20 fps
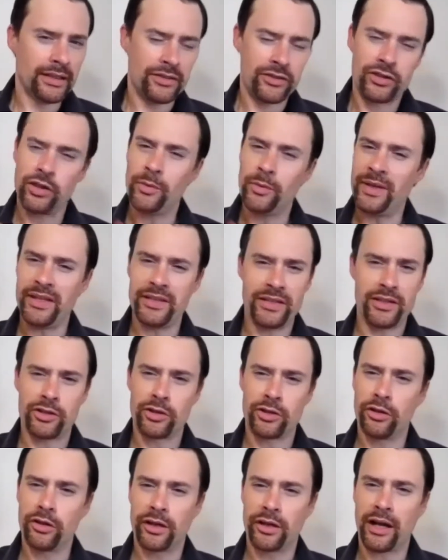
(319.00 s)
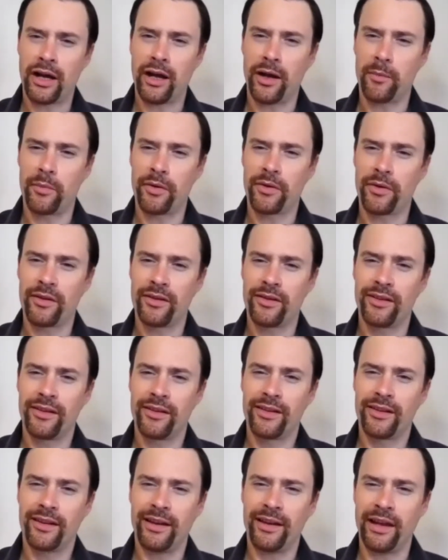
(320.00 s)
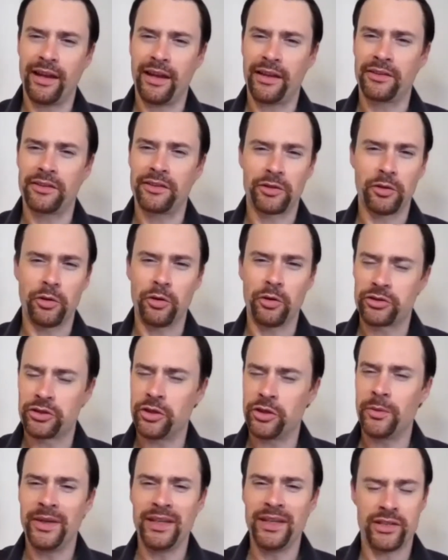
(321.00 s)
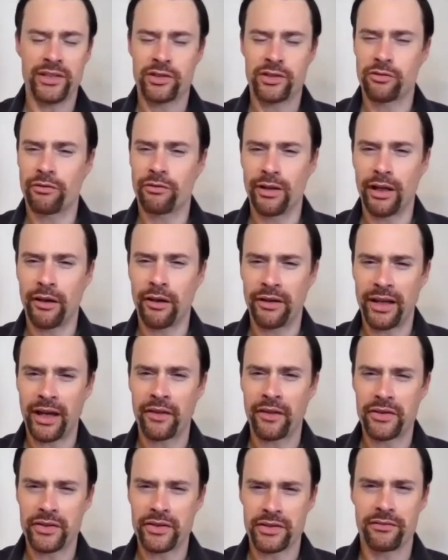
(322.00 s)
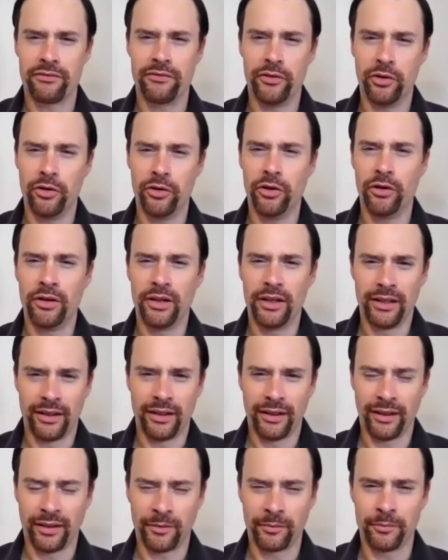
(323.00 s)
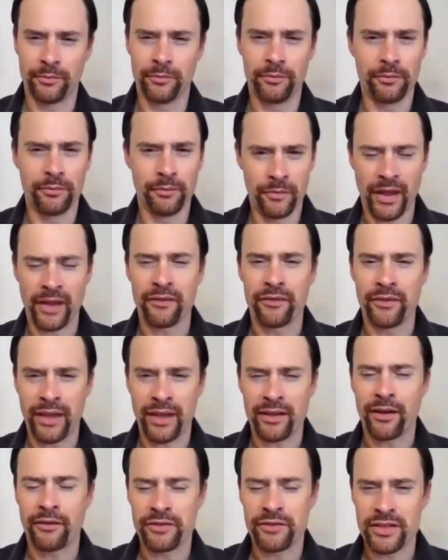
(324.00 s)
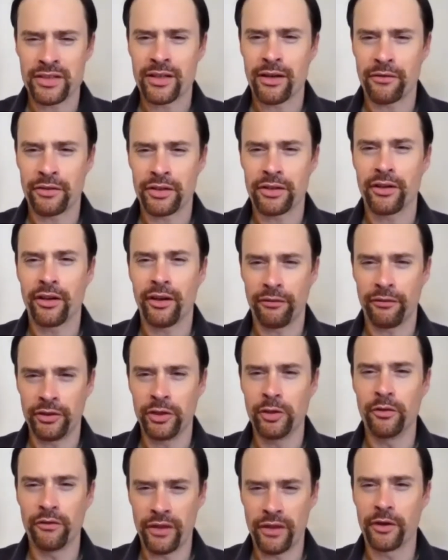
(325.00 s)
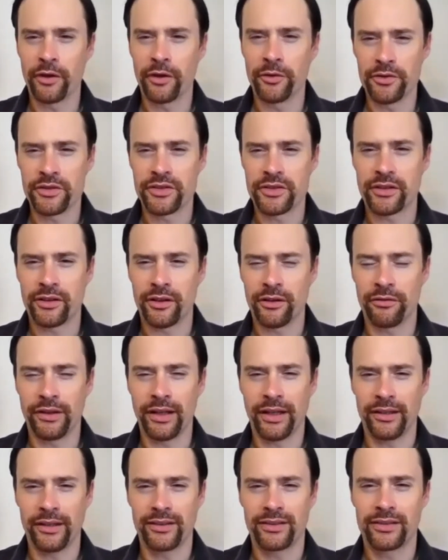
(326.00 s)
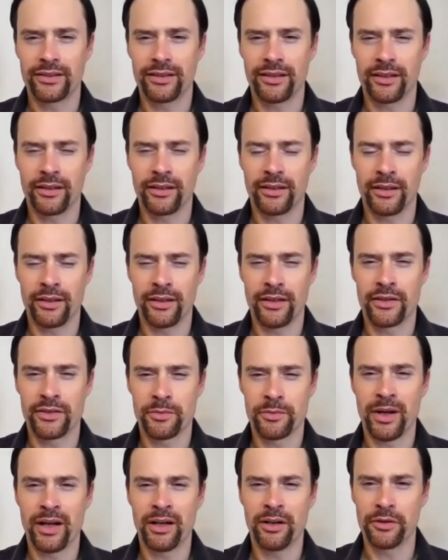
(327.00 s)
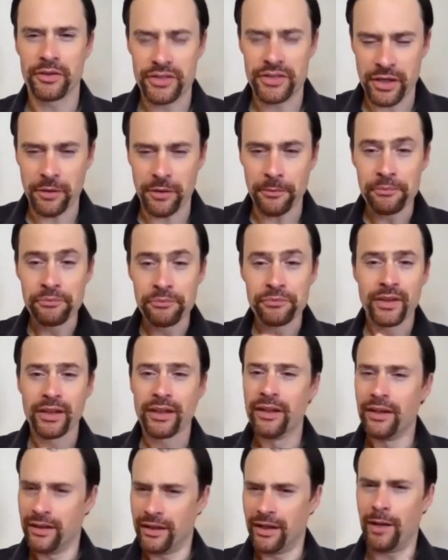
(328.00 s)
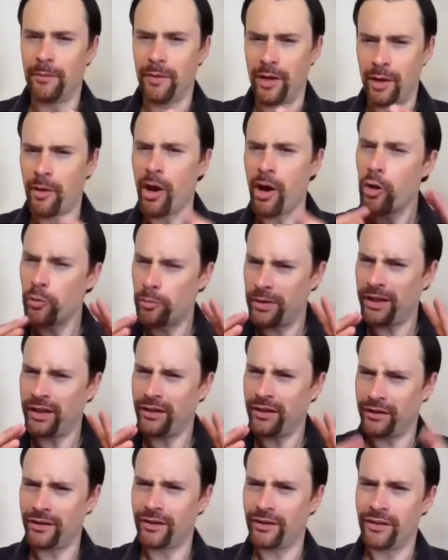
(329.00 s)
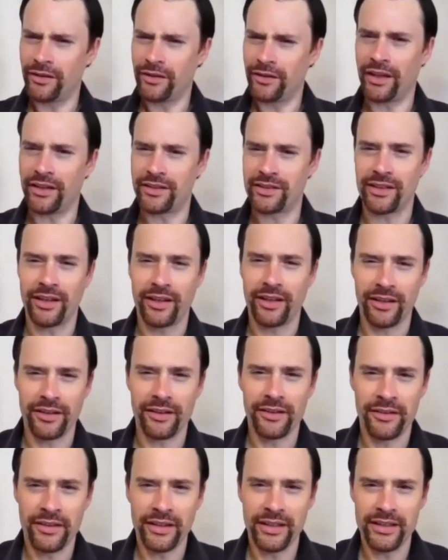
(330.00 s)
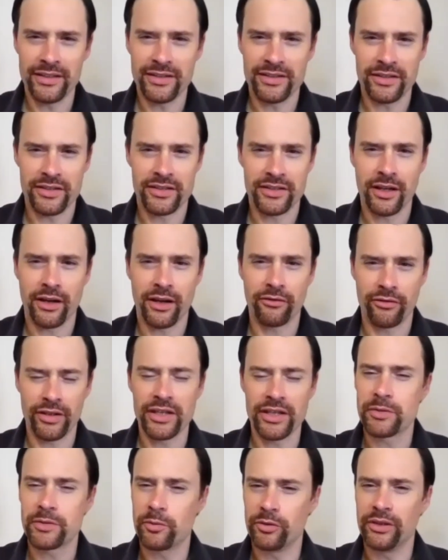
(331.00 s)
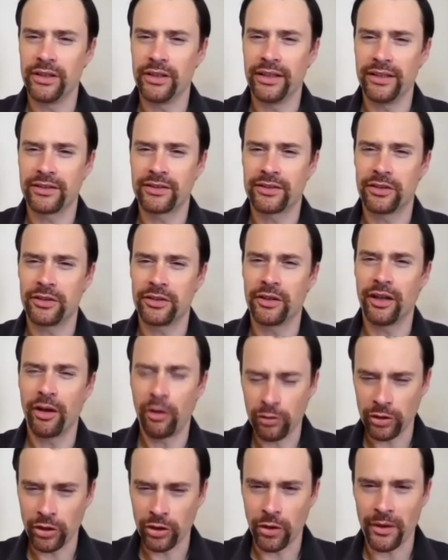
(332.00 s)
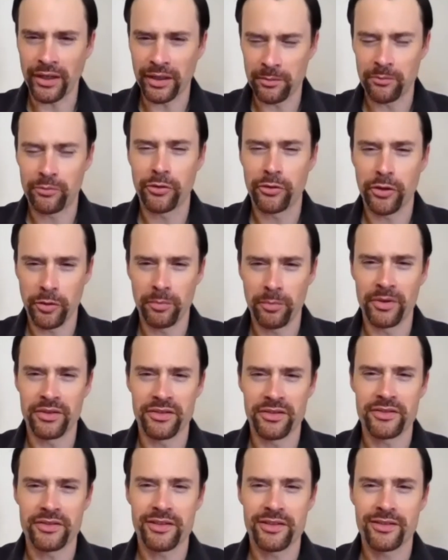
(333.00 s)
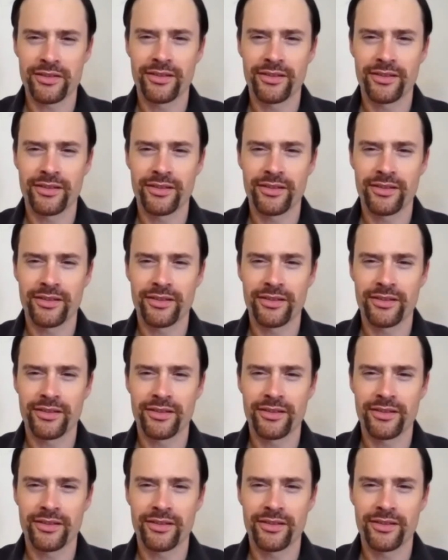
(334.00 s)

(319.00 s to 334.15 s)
too easy to look up and or too easy to rely on others for. Um, that that I've discovered a, a few of those of late uh, uh, as well. So I'm, I'm hoping that uh, these discoveries will lead to ongoing improvements.